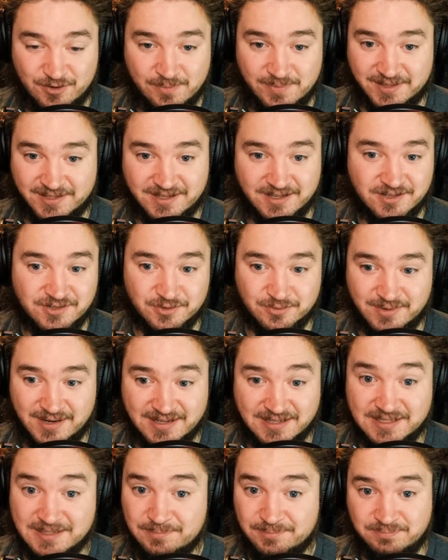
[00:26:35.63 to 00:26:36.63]
criminally
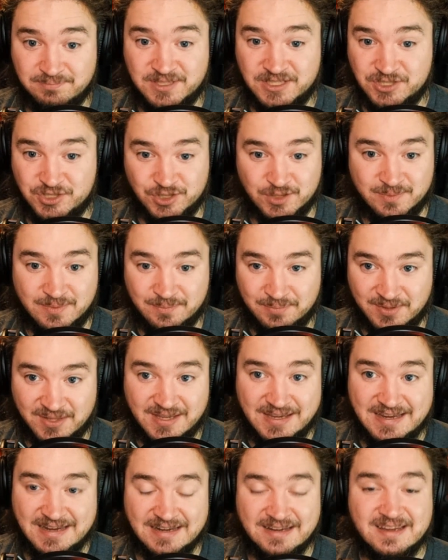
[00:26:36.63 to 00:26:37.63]
underrated. He should have been
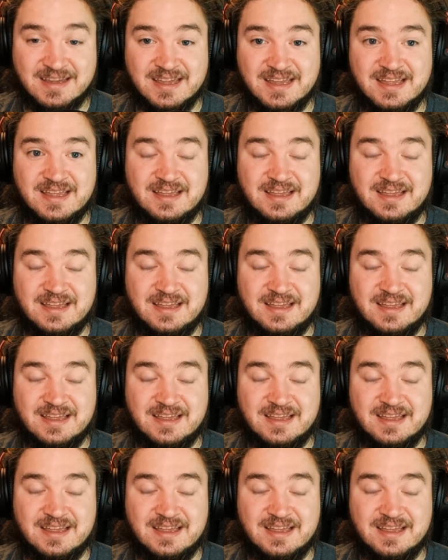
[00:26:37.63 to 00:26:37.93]
playing.